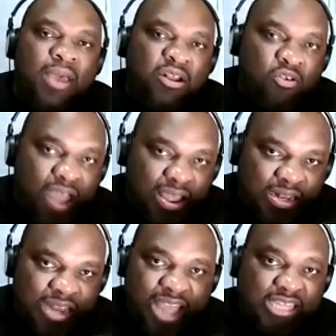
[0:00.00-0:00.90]
Maybe they
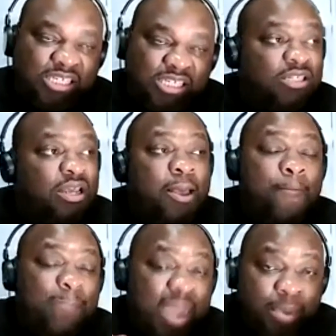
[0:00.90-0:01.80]
got lucky. Maybe they
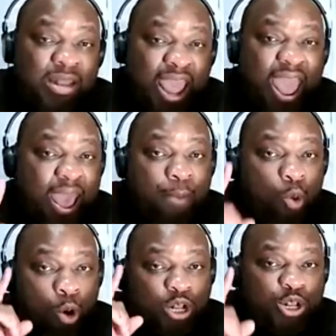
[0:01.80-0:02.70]
had the right
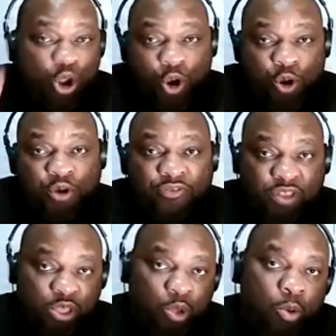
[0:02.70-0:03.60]
connections. Maybe
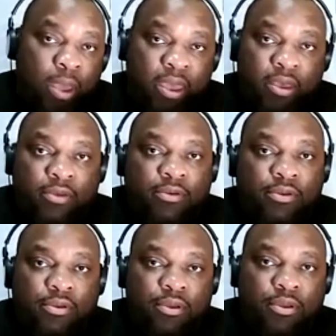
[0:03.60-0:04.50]
they had more
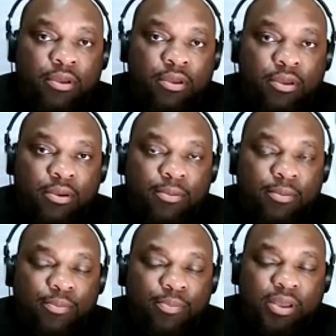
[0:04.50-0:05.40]
nerve than you
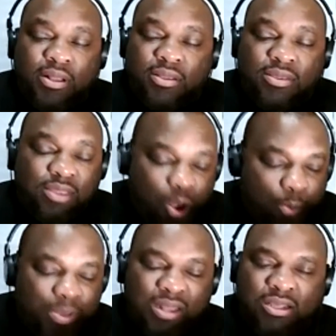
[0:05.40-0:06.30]
have.
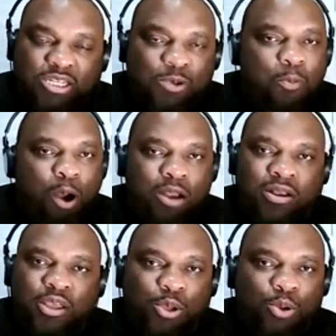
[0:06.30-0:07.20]
But
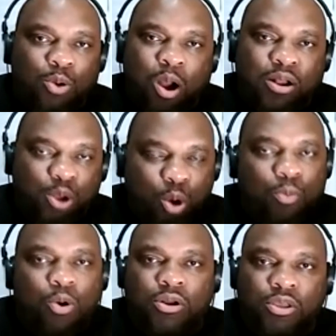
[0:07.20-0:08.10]
don't mean they're
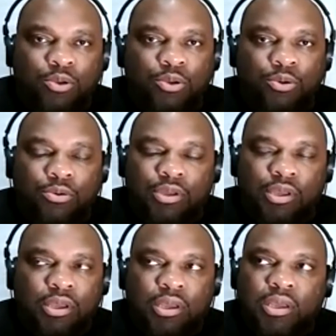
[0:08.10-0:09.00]
smarter than you
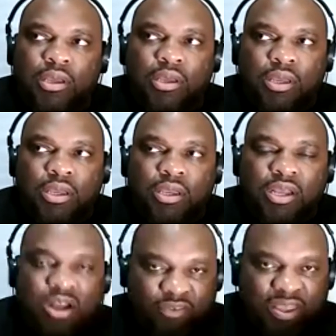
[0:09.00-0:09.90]
or know more than you
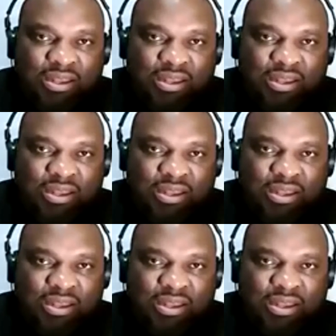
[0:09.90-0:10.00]
do.